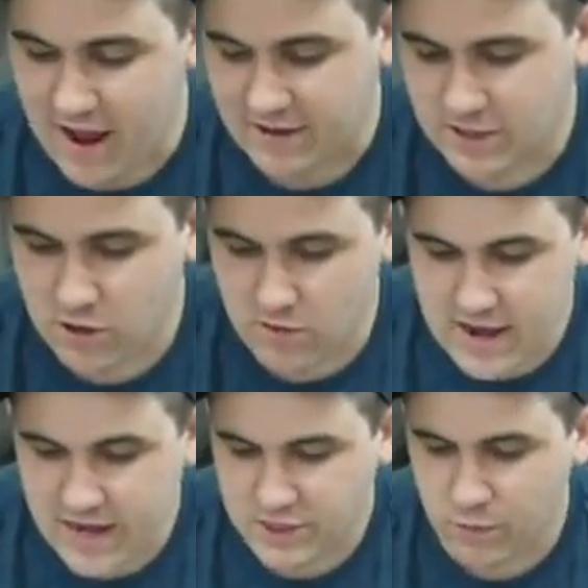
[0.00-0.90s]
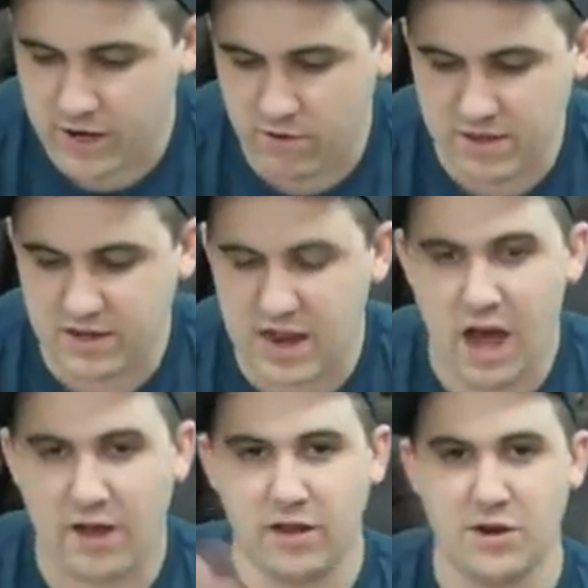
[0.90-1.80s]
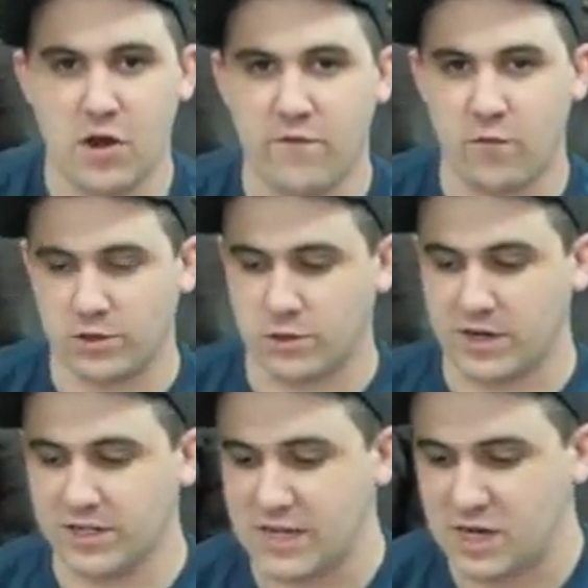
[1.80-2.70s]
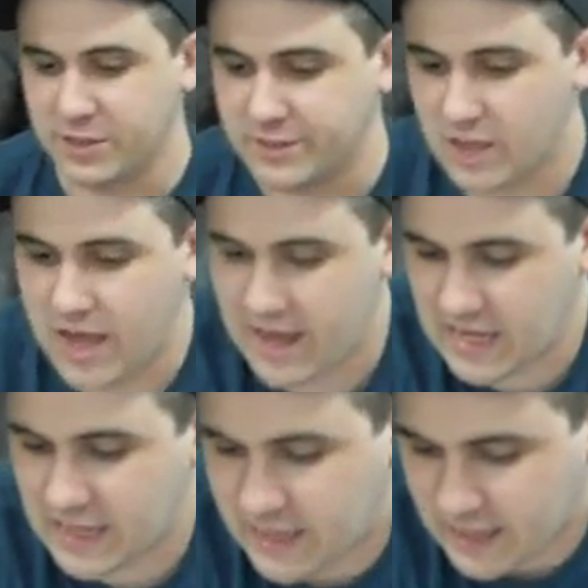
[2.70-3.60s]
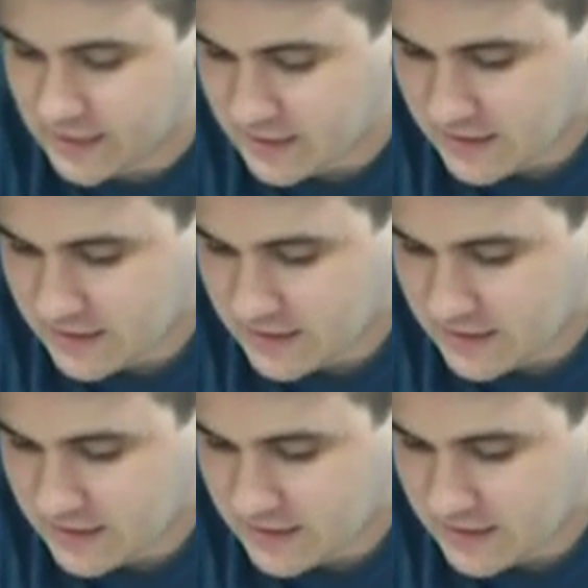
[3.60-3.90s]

All right, so next winner in the non, no force organization slot uh,